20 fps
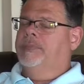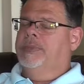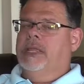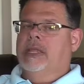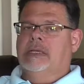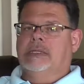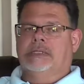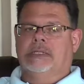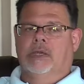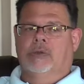
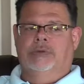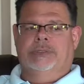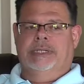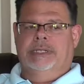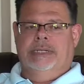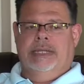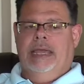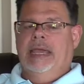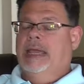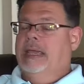So
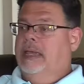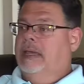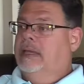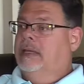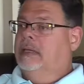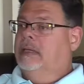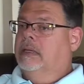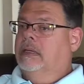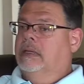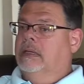
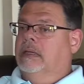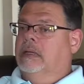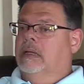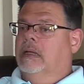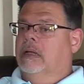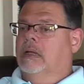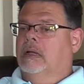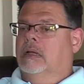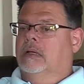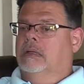today,
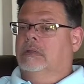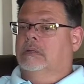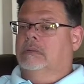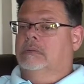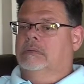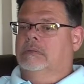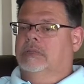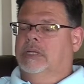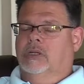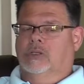
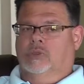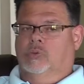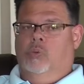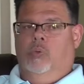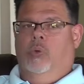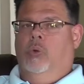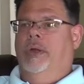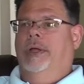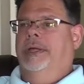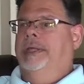there's
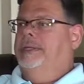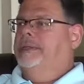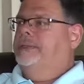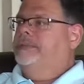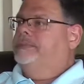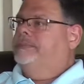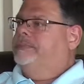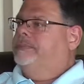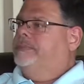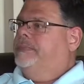
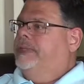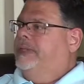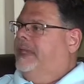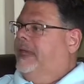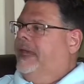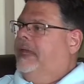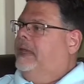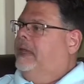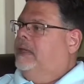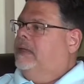one
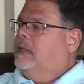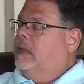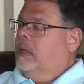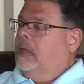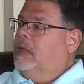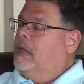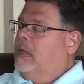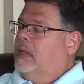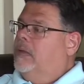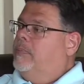gay
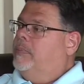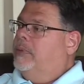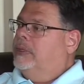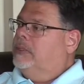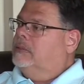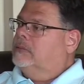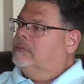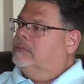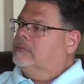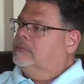club
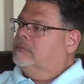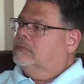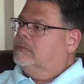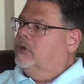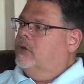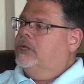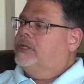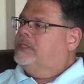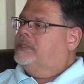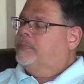in
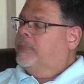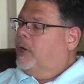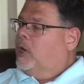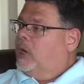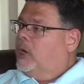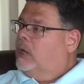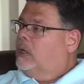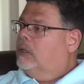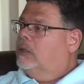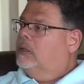
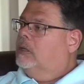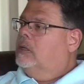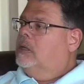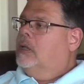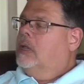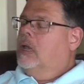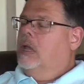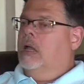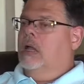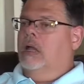Greensboro,
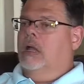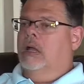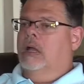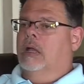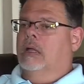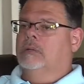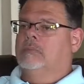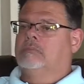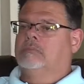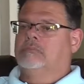
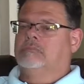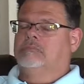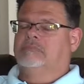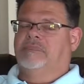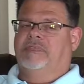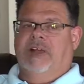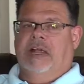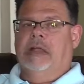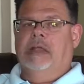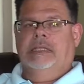
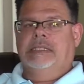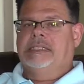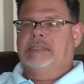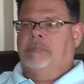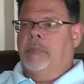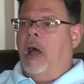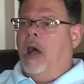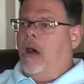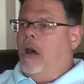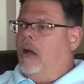fairly
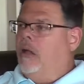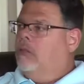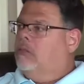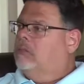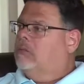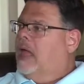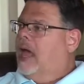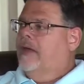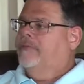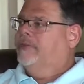small.
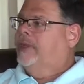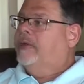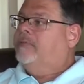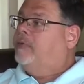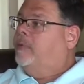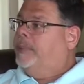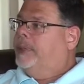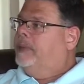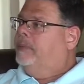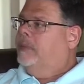I've never
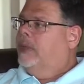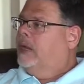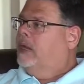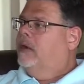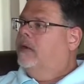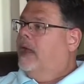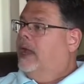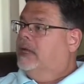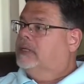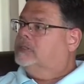been
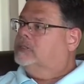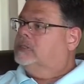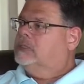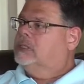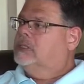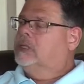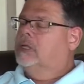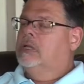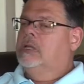there, actually.